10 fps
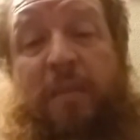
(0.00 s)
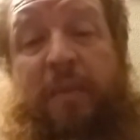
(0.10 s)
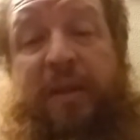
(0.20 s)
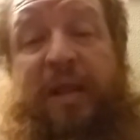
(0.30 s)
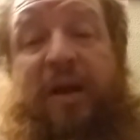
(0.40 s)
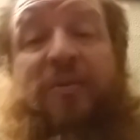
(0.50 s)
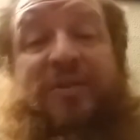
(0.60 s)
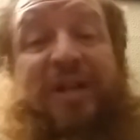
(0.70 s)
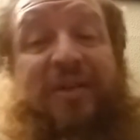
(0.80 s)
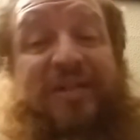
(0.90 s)
but they don't
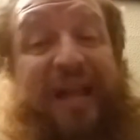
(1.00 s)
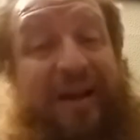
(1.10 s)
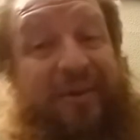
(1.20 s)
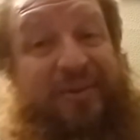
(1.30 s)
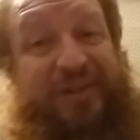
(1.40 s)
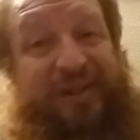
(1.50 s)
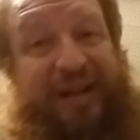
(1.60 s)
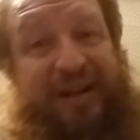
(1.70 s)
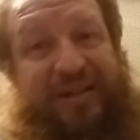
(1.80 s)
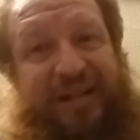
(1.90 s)
sell singles.
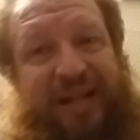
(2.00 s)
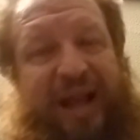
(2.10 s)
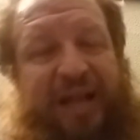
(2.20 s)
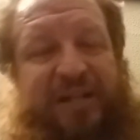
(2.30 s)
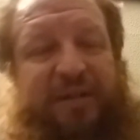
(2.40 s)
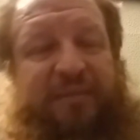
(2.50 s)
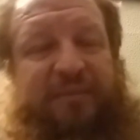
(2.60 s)
Here's the catch.